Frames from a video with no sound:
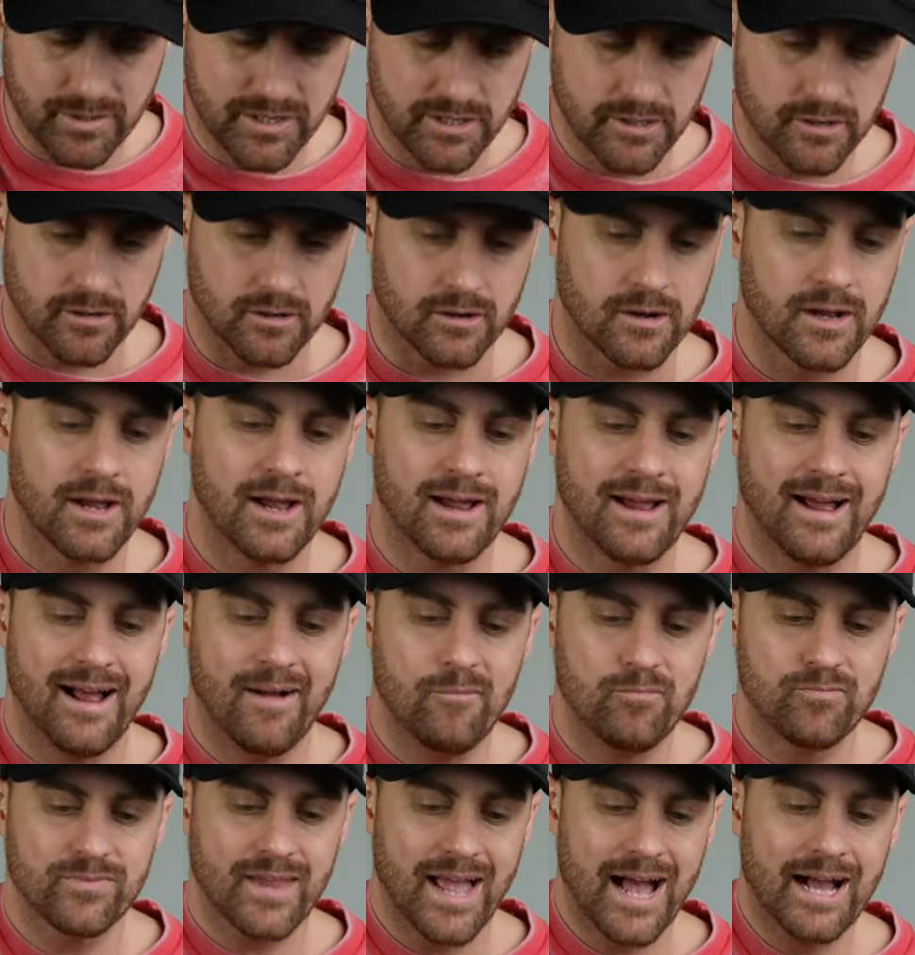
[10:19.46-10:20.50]
here,
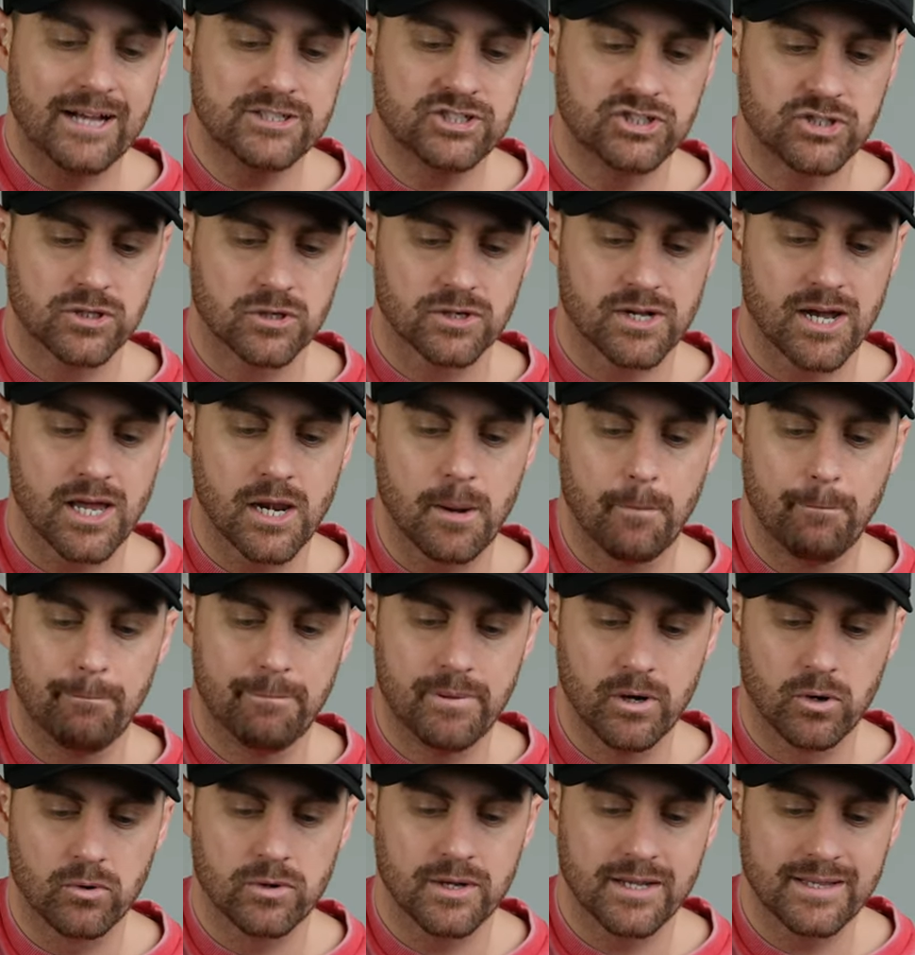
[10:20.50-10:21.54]
as you're kind of
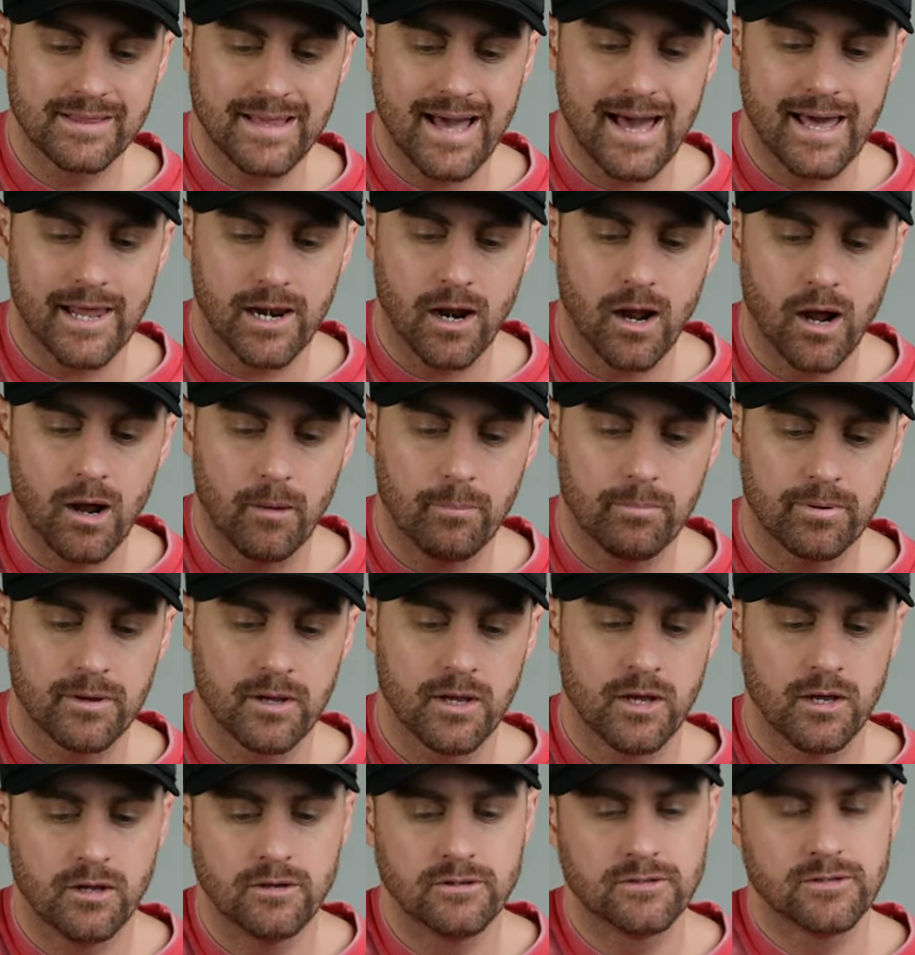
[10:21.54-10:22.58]
building that up
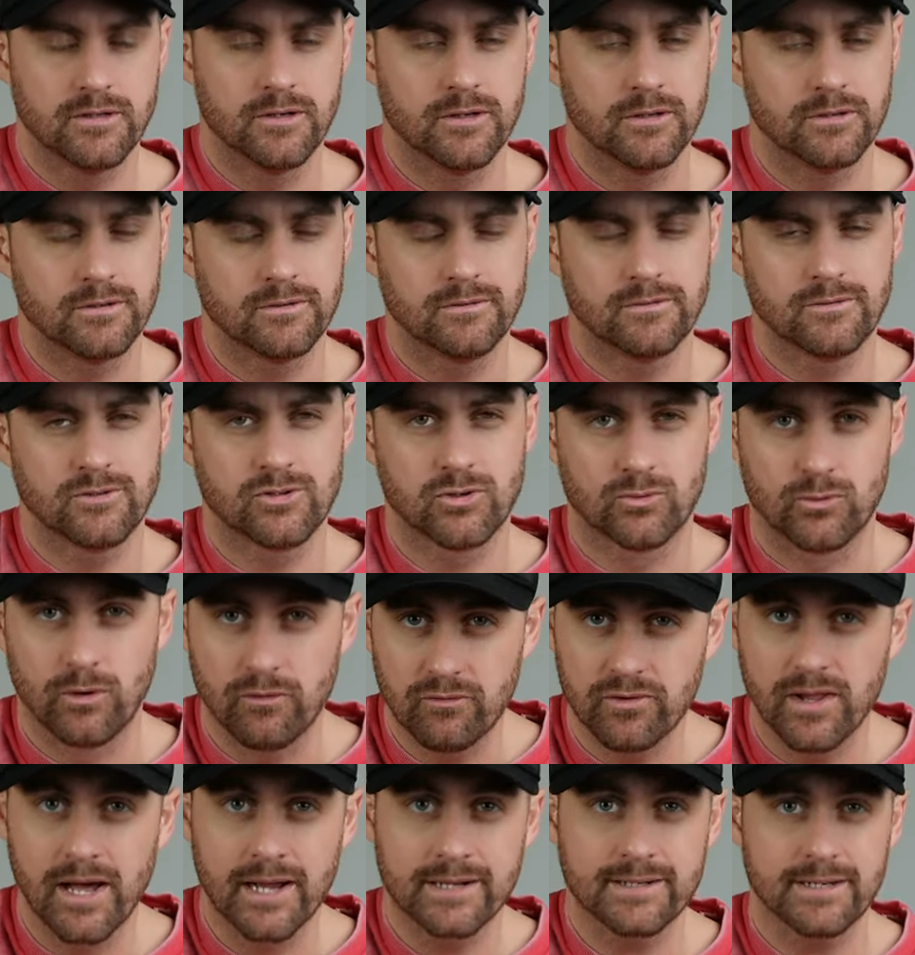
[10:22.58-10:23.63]
to
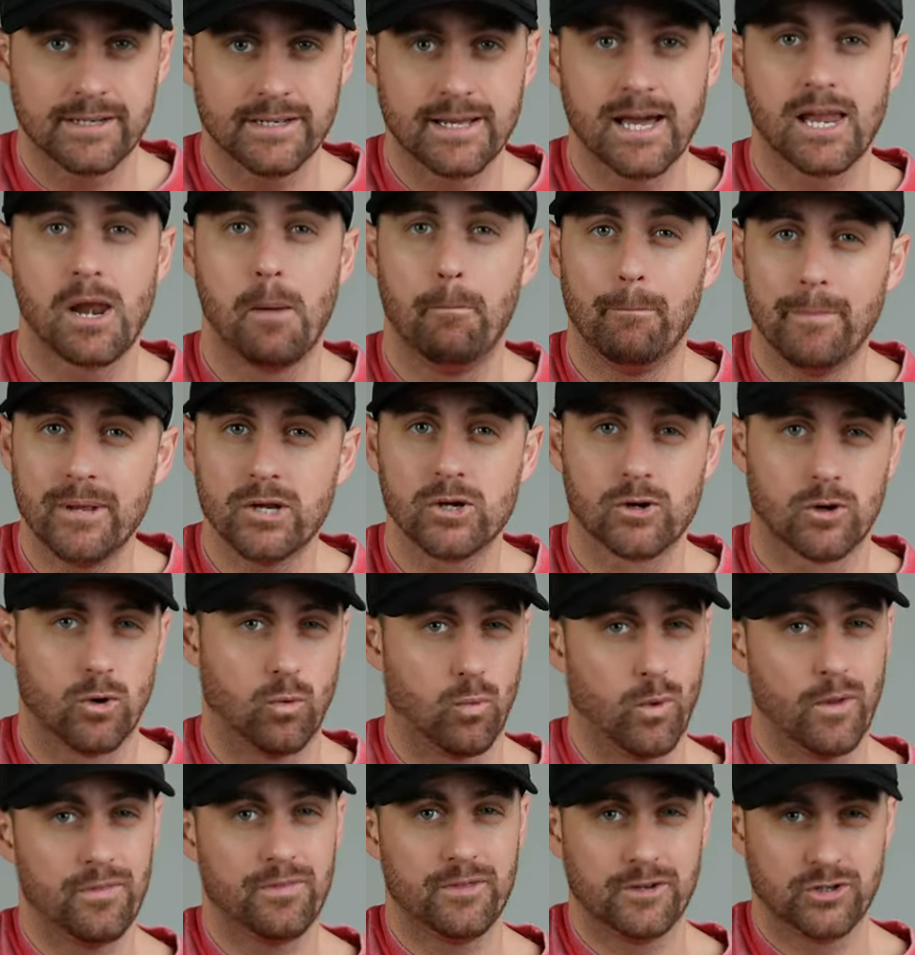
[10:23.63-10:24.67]
reflect and kind of mirror
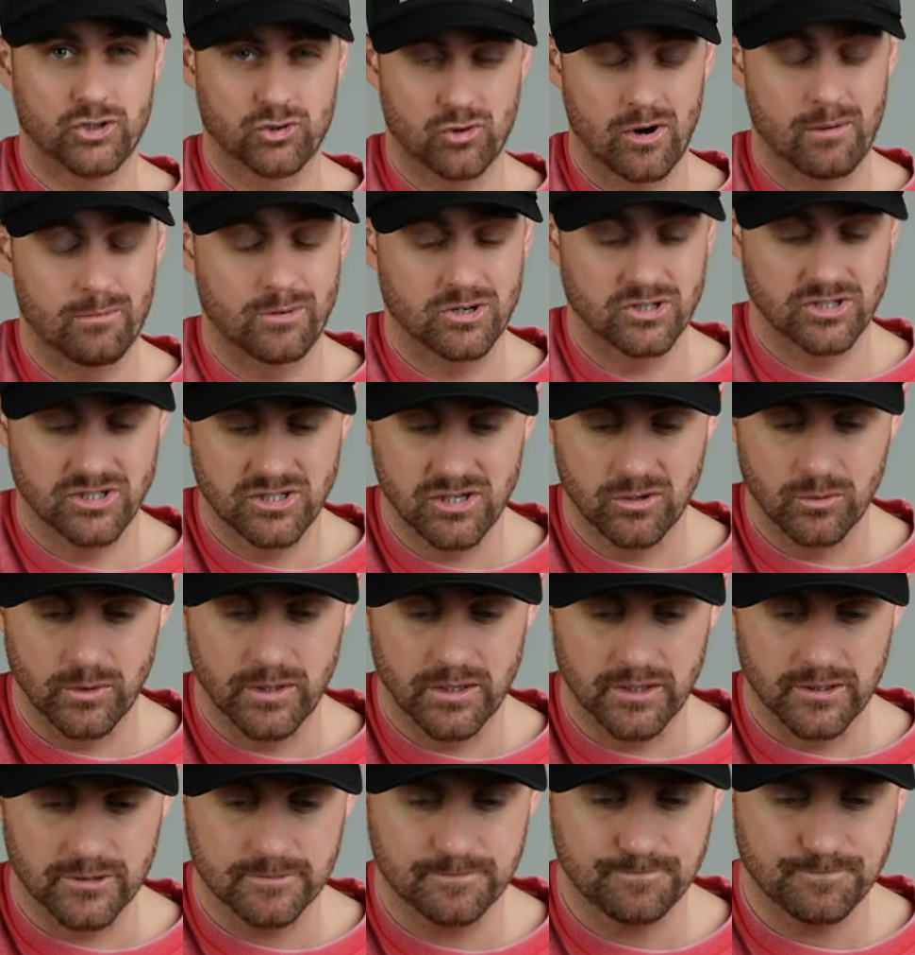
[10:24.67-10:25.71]
what the drummer's
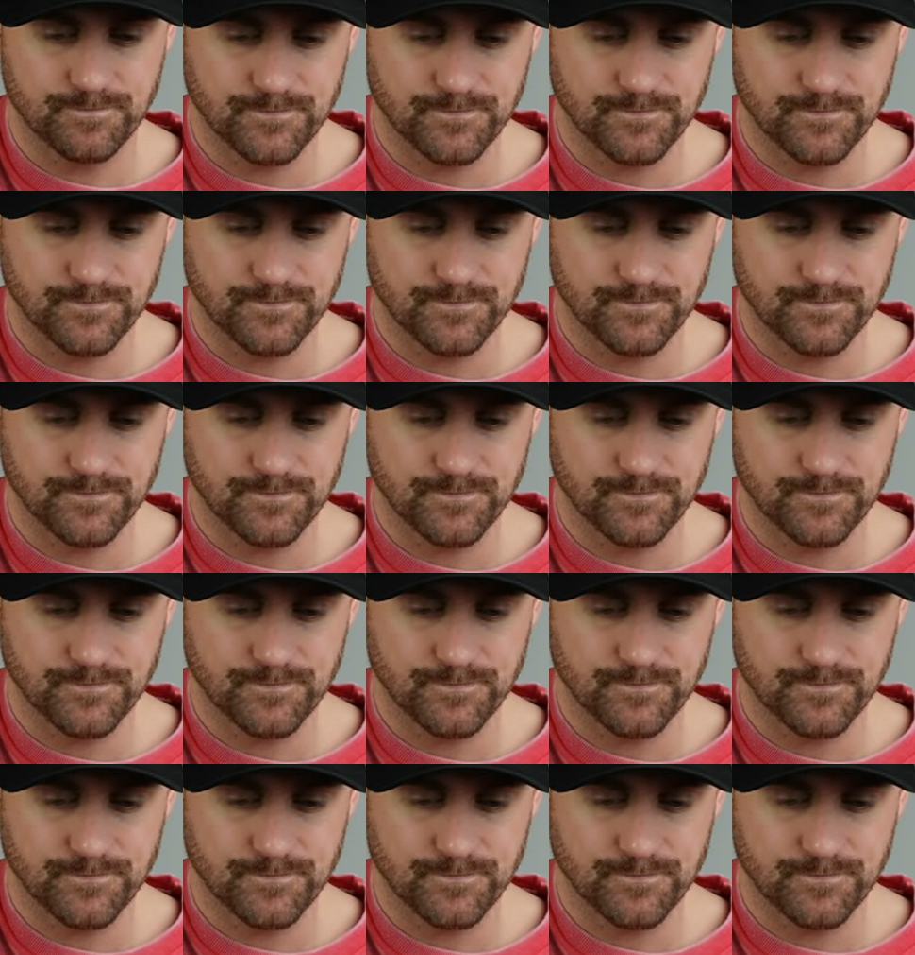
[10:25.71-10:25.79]
doing.